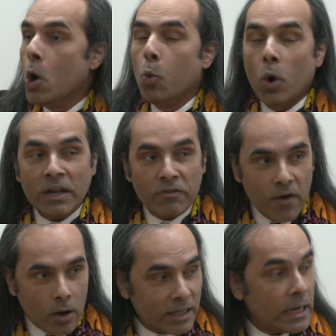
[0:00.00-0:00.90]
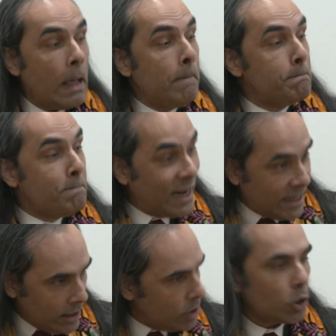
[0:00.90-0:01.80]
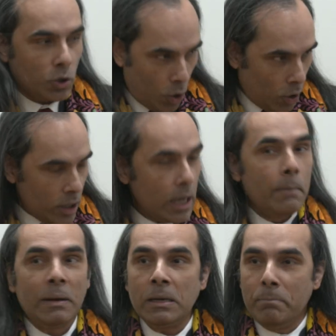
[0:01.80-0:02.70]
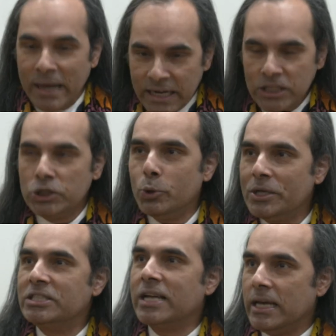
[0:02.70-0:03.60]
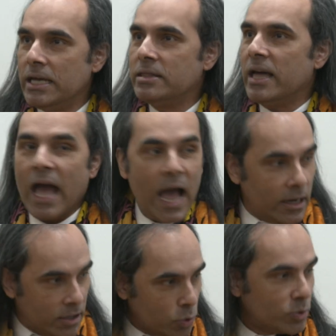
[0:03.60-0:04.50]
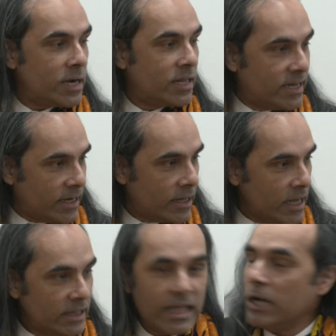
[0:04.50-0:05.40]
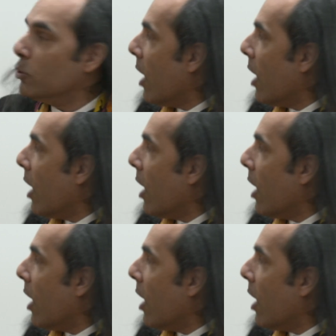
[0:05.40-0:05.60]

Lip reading: What I found that many, not all, but many Jewish colleagues and students did, they had to